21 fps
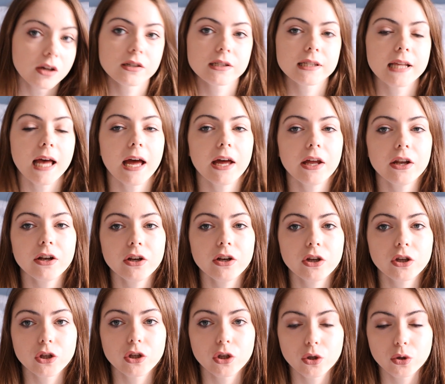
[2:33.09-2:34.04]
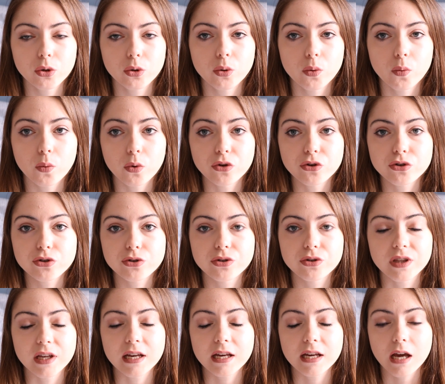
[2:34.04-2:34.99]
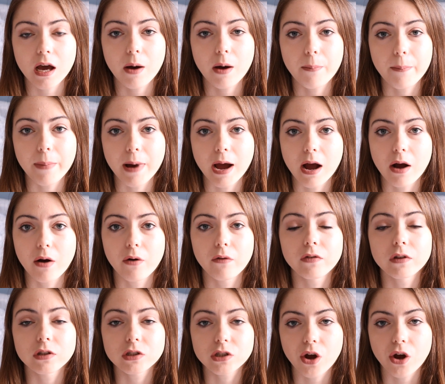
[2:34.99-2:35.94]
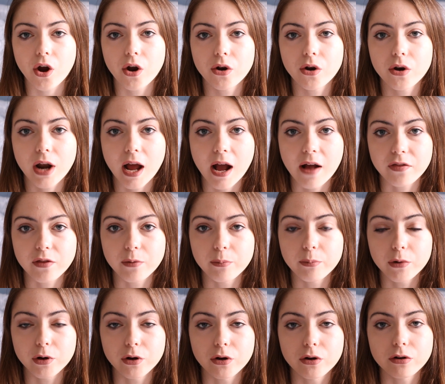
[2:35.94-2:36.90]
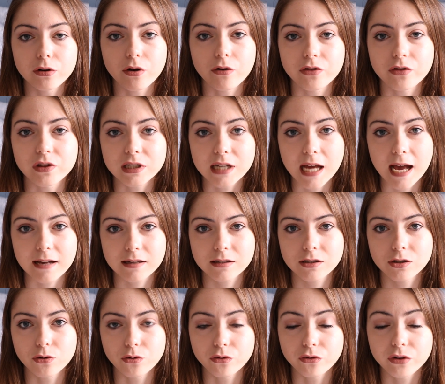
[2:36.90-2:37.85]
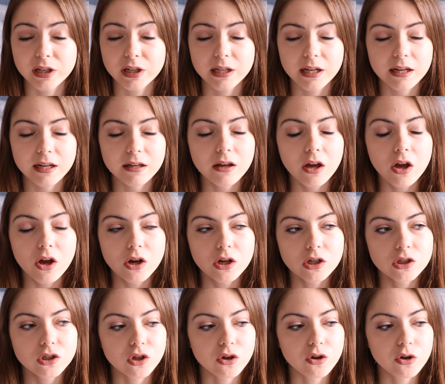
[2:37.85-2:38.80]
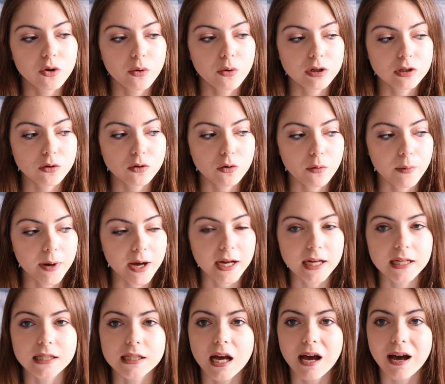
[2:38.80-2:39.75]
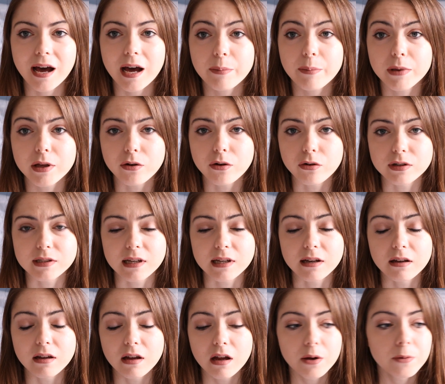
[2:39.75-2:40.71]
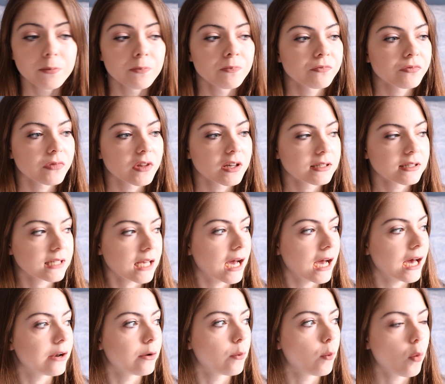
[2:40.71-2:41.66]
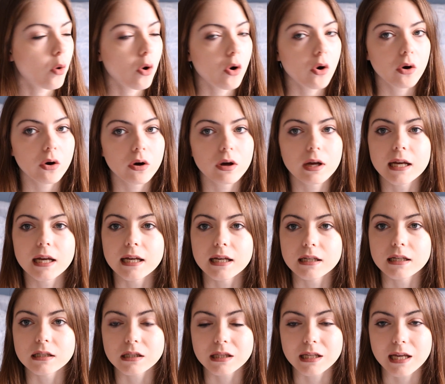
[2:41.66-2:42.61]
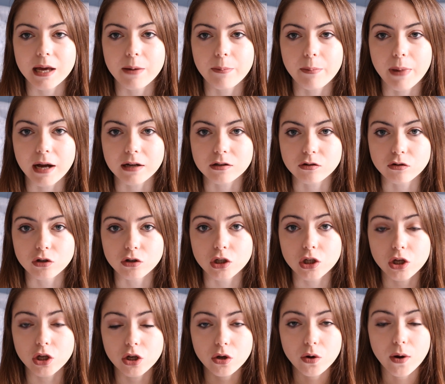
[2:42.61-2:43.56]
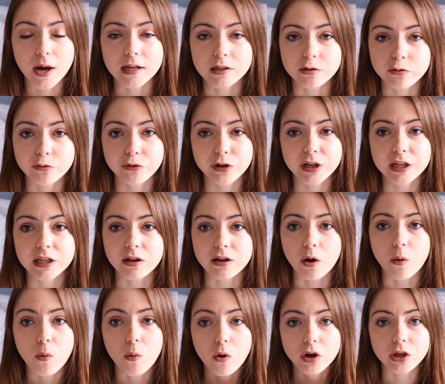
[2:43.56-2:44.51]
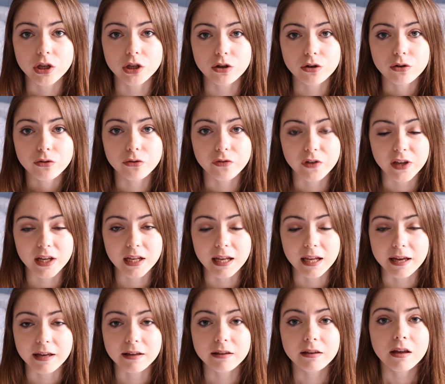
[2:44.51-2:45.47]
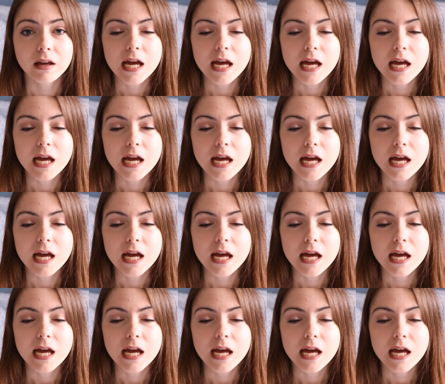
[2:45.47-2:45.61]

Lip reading: So then you want to think about the tone and the mood of the text you're reading. So you want to talk about, is it happy or is it sad, and what is the impact on you as a reader, what are you feeling